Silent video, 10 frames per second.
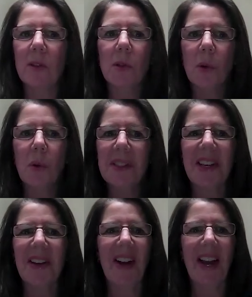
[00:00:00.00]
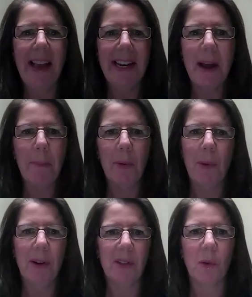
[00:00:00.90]
score. So net
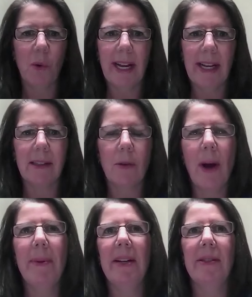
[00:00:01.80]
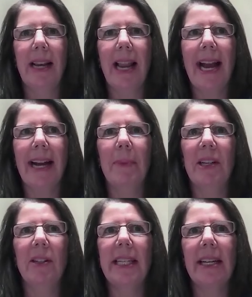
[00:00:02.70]
promoter score gets quite a bit of slack
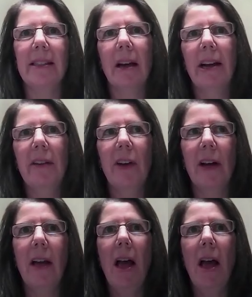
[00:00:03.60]
because it's kind of a